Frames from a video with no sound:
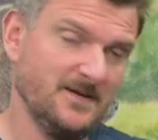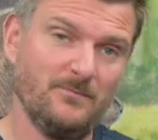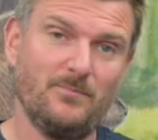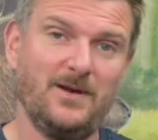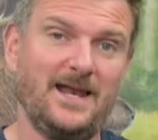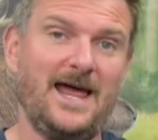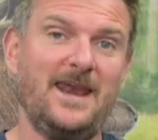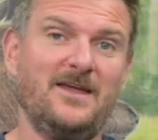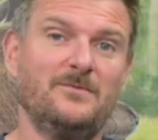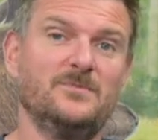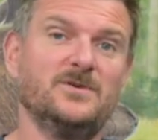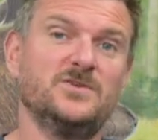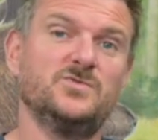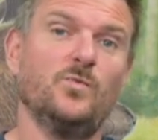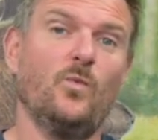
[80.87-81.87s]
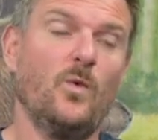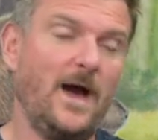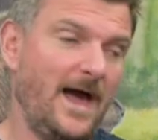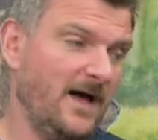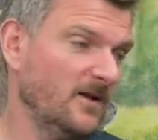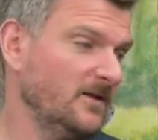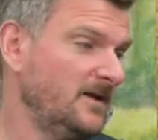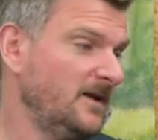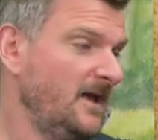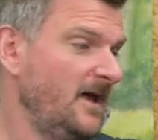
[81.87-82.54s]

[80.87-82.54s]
um, plenum as well